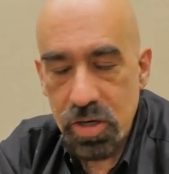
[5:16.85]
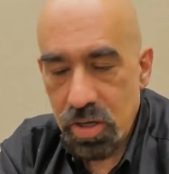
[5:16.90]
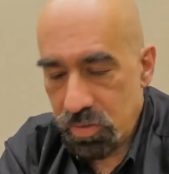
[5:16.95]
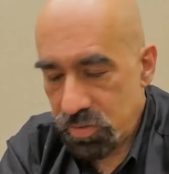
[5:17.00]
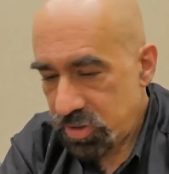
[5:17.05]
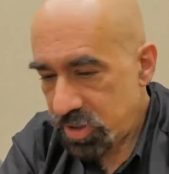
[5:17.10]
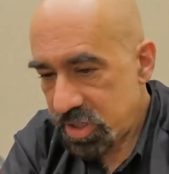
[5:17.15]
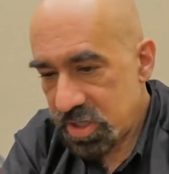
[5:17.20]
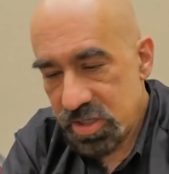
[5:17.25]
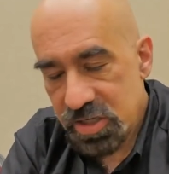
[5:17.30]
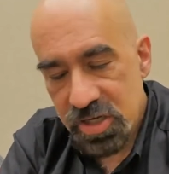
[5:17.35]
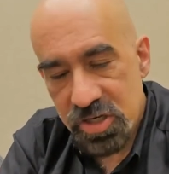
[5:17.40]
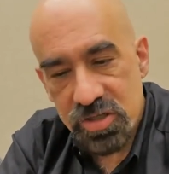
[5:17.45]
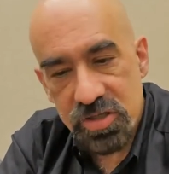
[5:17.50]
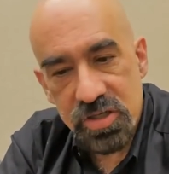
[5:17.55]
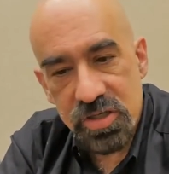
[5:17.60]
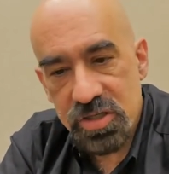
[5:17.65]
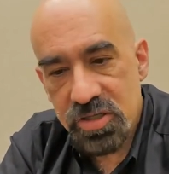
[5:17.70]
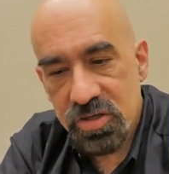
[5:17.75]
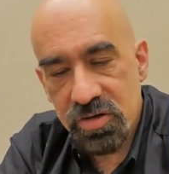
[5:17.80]
No, the
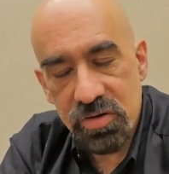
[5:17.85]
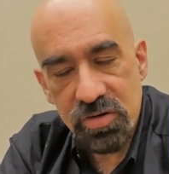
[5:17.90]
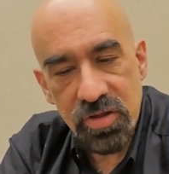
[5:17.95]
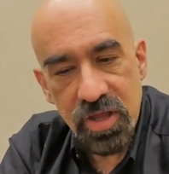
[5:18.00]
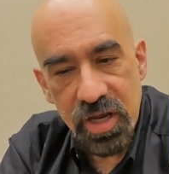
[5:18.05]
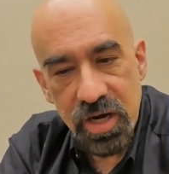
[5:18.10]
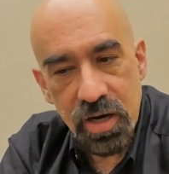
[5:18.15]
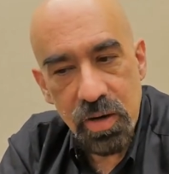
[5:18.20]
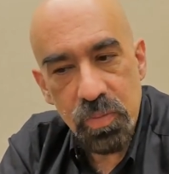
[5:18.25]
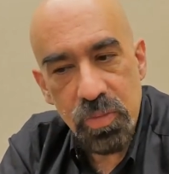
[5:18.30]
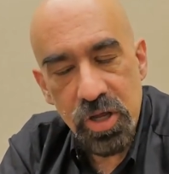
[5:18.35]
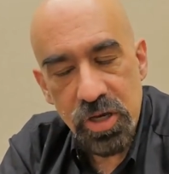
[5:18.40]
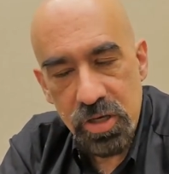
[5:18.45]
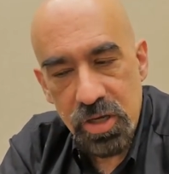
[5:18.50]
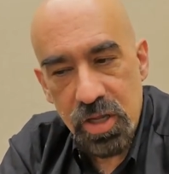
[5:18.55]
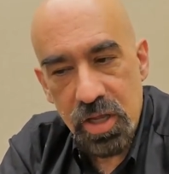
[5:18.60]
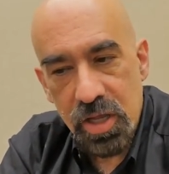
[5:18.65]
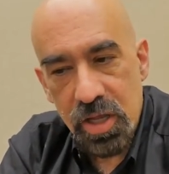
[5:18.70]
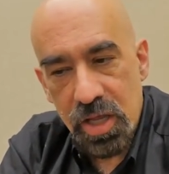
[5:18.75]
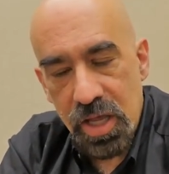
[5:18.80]
conditions are there,
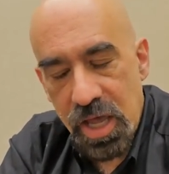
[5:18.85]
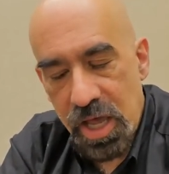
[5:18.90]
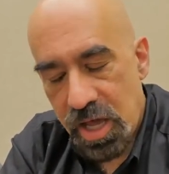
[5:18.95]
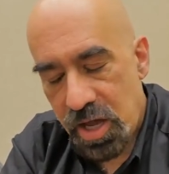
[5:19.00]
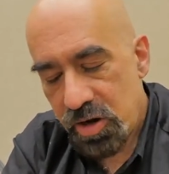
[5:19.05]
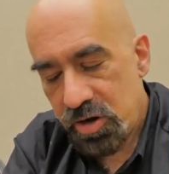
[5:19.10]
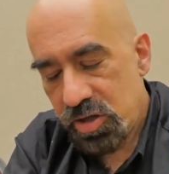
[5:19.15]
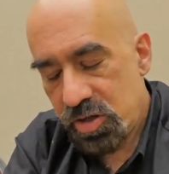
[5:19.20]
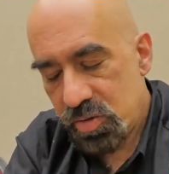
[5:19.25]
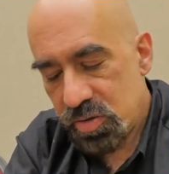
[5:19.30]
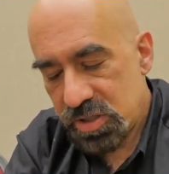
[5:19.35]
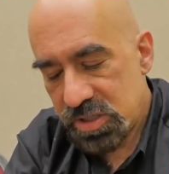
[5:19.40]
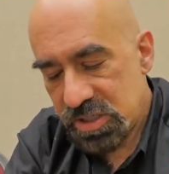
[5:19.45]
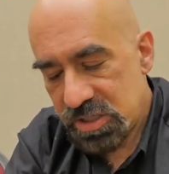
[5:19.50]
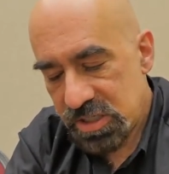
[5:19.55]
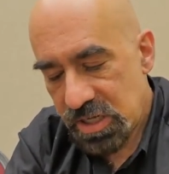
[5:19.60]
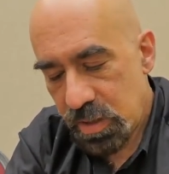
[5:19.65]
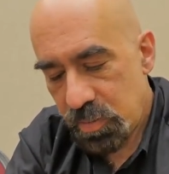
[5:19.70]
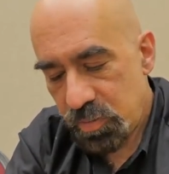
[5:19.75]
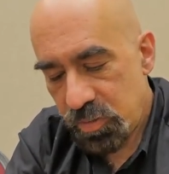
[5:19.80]
but how do you
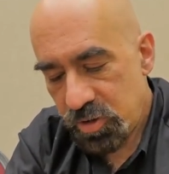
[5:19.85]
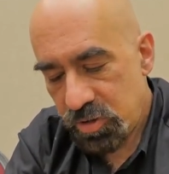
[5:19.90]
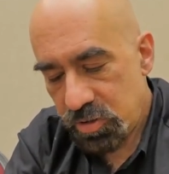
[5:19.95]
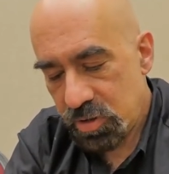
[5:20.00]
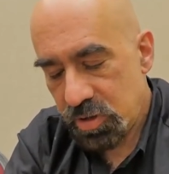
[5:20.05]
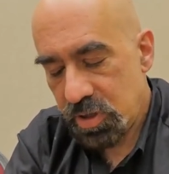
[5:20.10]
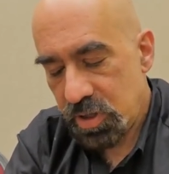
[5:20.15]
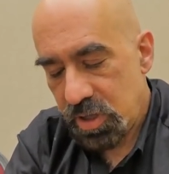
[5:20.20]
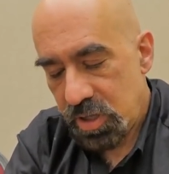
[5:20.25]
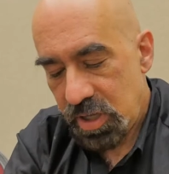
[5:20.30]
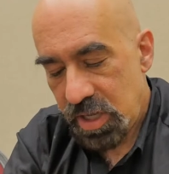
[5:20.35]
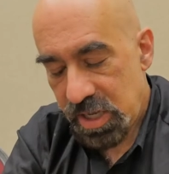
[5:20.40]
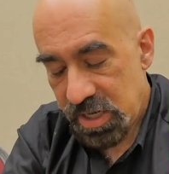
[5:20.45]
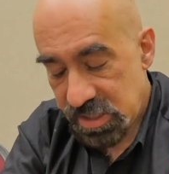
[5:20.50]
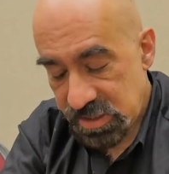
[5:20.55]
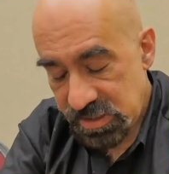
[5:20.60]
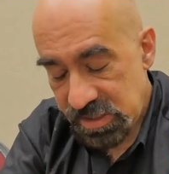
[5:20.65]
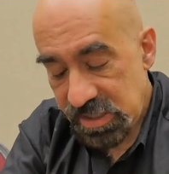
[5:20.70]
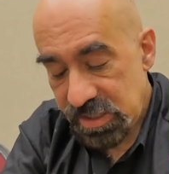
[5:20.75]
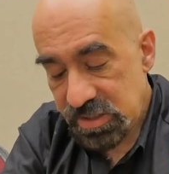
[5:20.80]
assemble, and
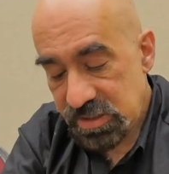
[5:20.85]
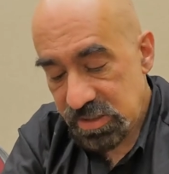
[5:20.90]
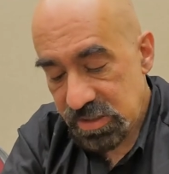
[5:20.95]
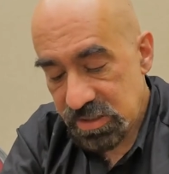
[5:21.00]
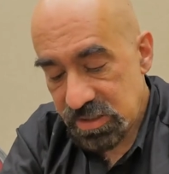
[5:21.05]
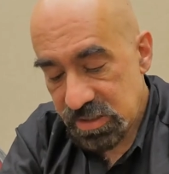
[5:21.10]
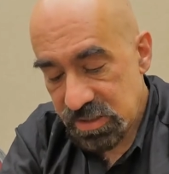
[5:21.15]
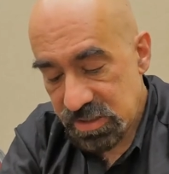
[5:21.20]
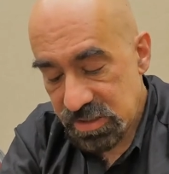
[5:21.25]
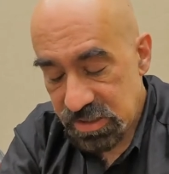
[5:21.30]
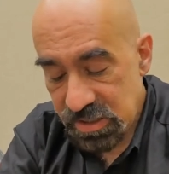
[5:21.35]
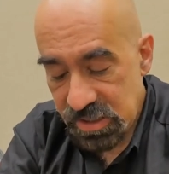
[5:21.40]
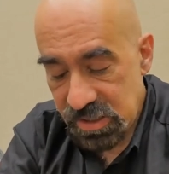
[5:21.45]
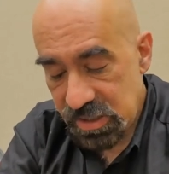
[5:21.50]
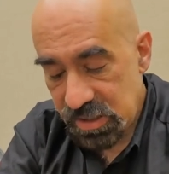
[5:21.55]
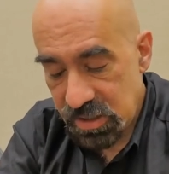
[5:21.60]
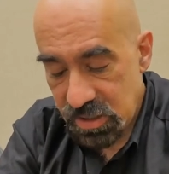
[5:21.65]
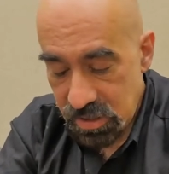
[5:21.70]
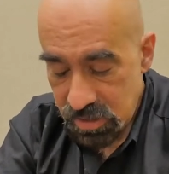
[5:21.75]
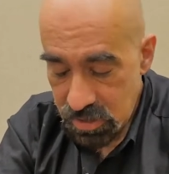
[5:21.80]
it's easy to
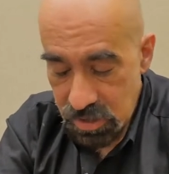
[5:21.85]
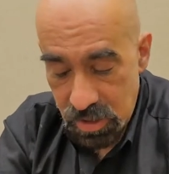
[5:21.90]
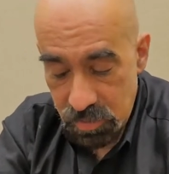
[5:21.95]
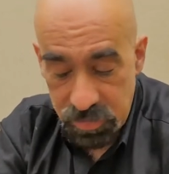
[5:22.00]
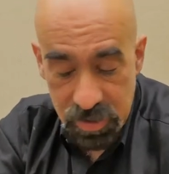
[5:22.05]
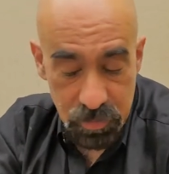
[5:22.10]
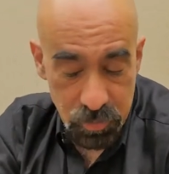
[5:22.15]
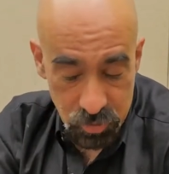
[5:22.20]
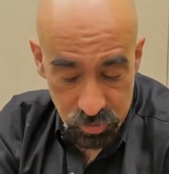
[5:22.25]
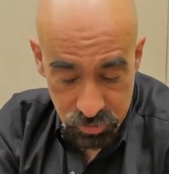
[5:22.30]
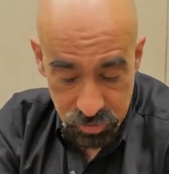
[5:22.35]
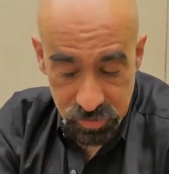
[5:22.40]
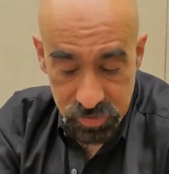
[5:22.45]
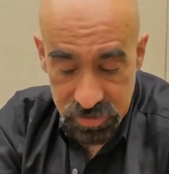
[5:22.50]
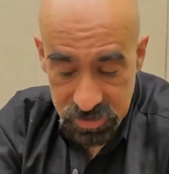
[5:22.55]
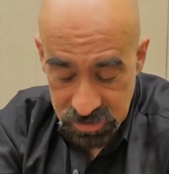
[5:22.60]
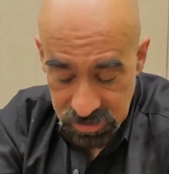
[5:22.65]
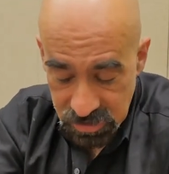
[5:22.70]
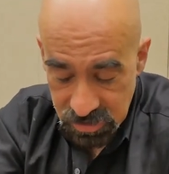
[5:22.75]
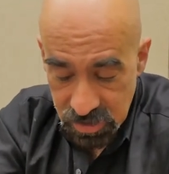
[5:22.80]
see, and people do
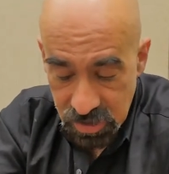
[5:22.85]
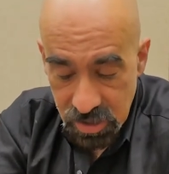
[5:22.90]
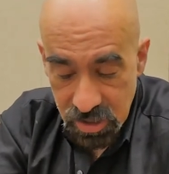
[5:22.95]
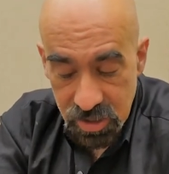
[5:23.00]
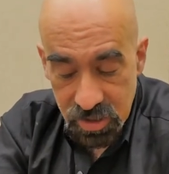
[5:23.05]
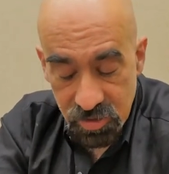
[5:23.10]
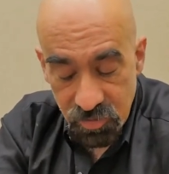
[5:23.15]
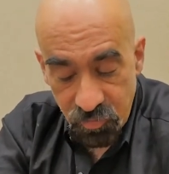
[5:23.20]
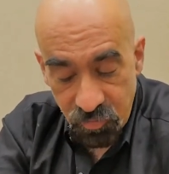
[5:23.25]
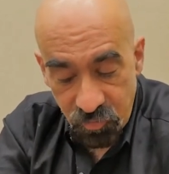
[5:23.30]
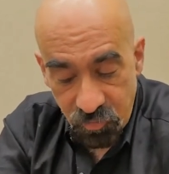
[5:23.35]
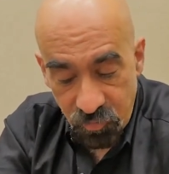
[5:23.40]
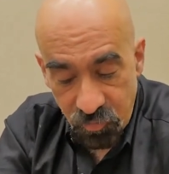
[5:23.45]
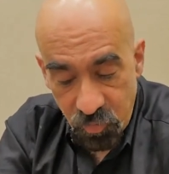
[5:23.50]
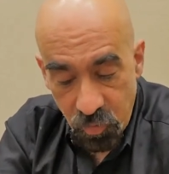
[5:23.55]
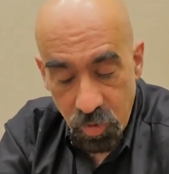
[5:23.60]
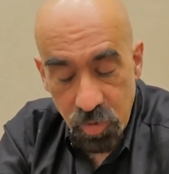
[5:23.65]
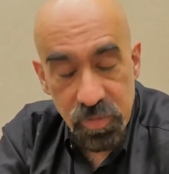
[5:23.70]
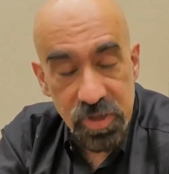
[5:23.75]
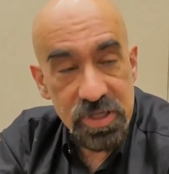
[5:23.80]
see,
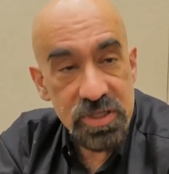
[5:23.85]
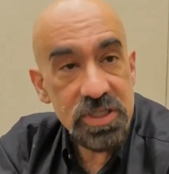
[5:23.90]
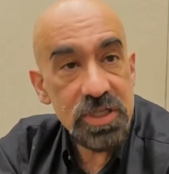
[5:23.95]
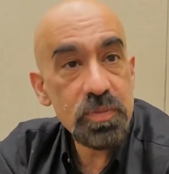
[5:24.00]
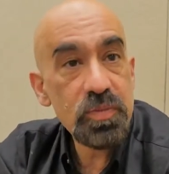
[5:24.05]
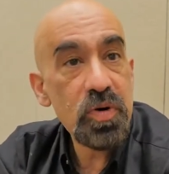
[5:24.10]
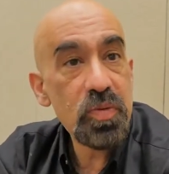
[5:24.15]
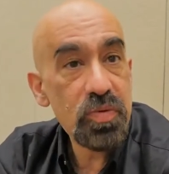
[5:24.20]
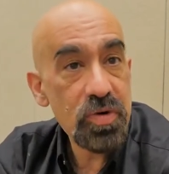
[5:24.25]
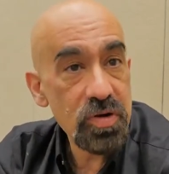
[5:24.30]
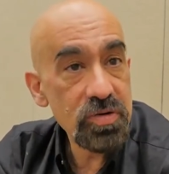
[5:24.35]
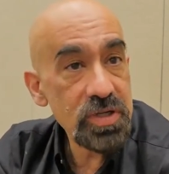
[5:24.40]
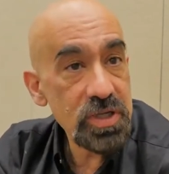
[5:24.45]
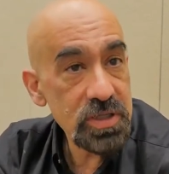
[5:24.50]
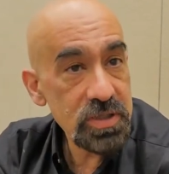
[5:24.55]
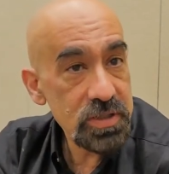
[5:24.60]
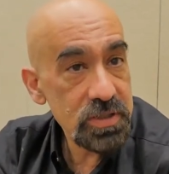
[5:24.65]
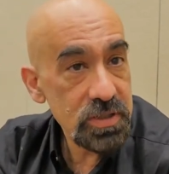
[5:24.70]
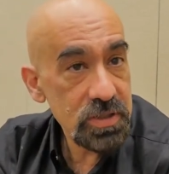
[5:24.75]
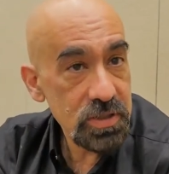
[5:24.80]
forming simple
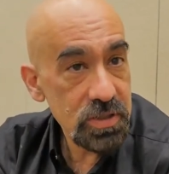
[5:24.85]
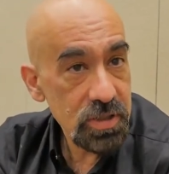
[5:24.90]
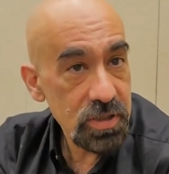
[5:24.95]
proteins